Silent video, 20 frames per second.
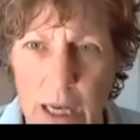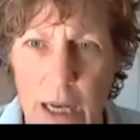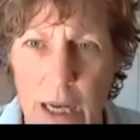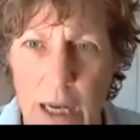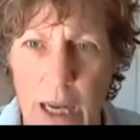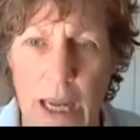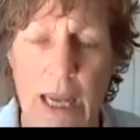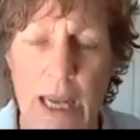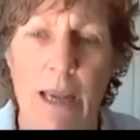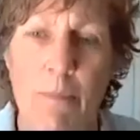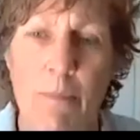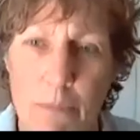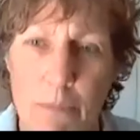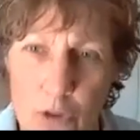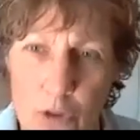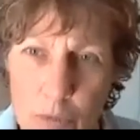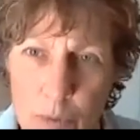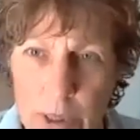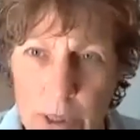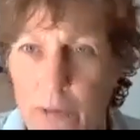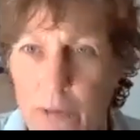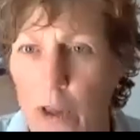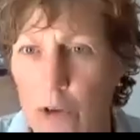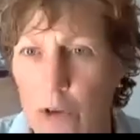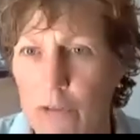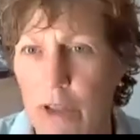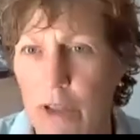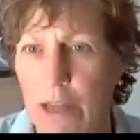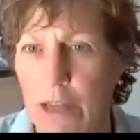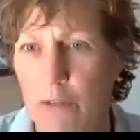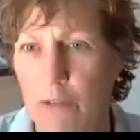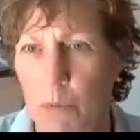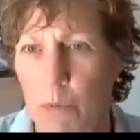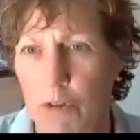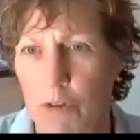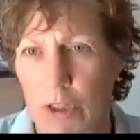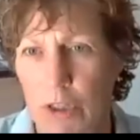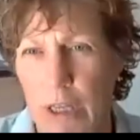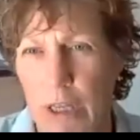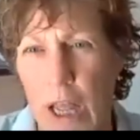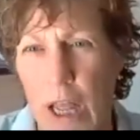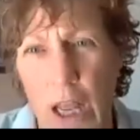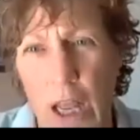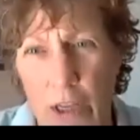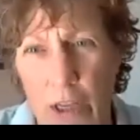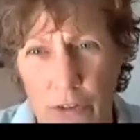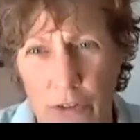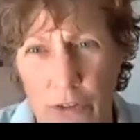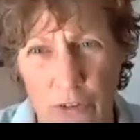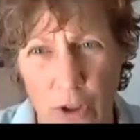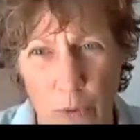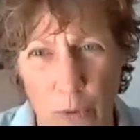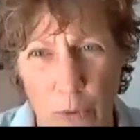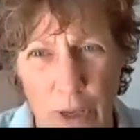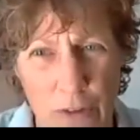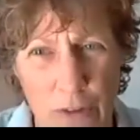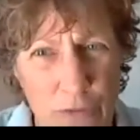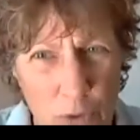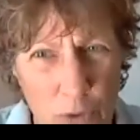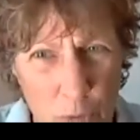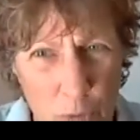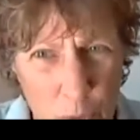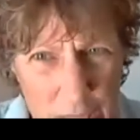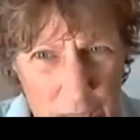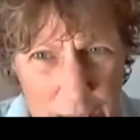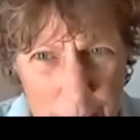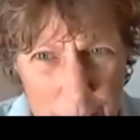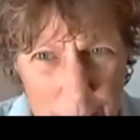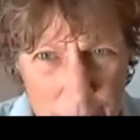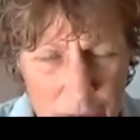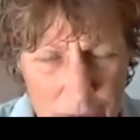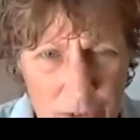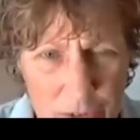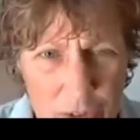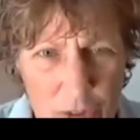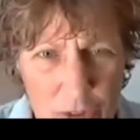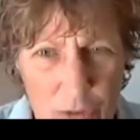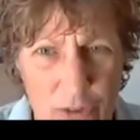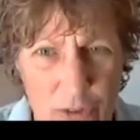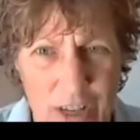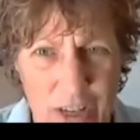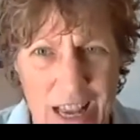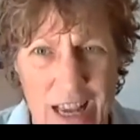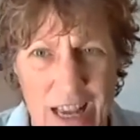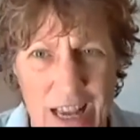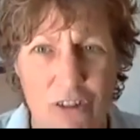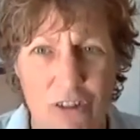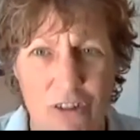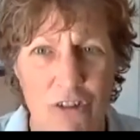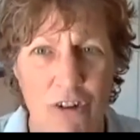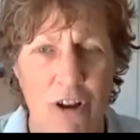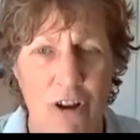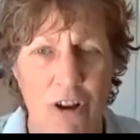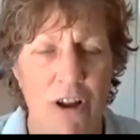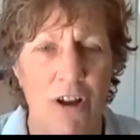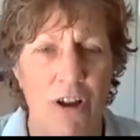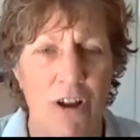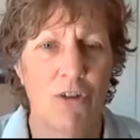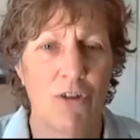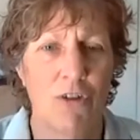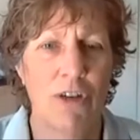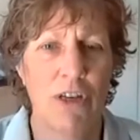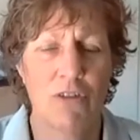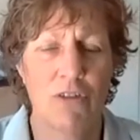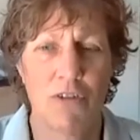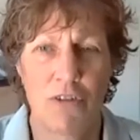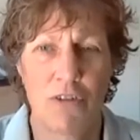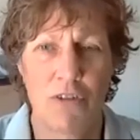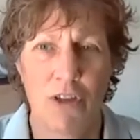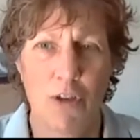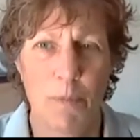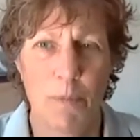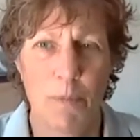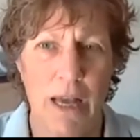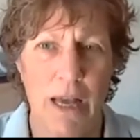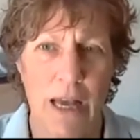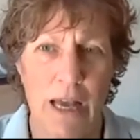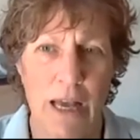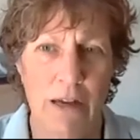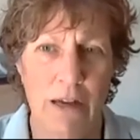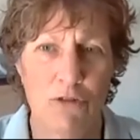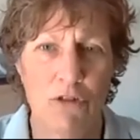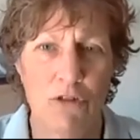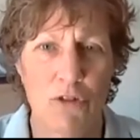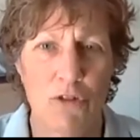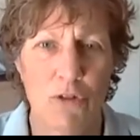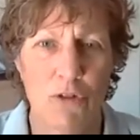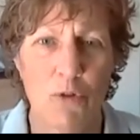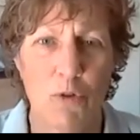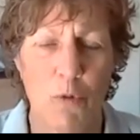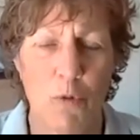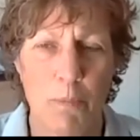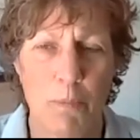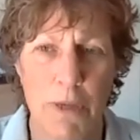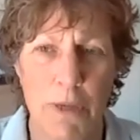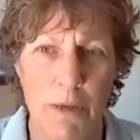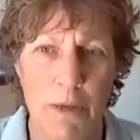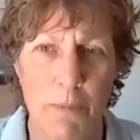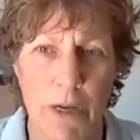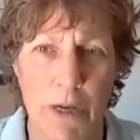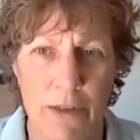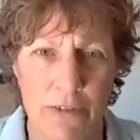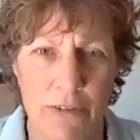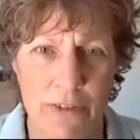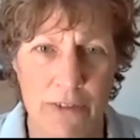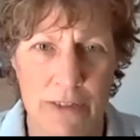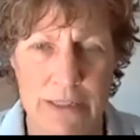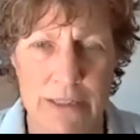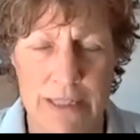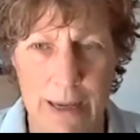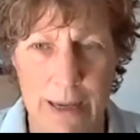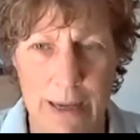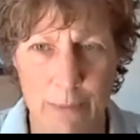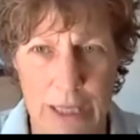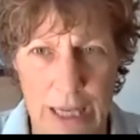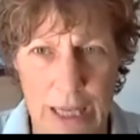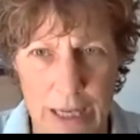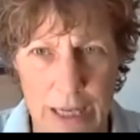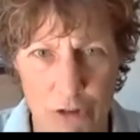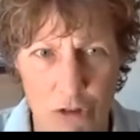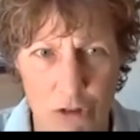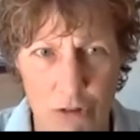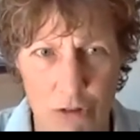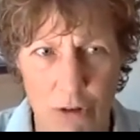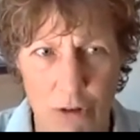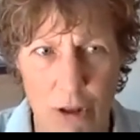in between those hand washing. So if you really must use cash, you need to think about how to minimize contamination.